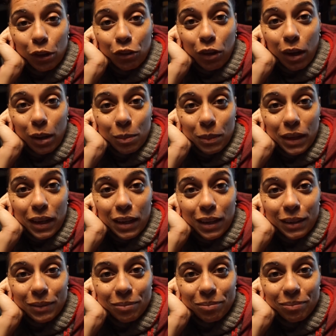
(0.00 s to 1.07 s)
Watch Autumn
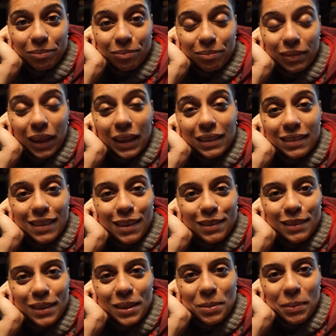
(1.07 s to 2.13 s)
Keto. Thanks, and I'll
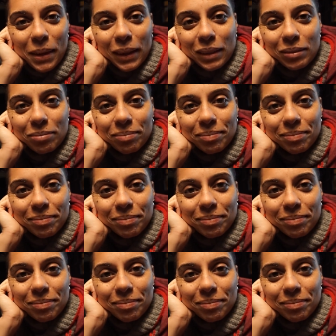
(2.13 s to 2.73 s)
see you tomorrow.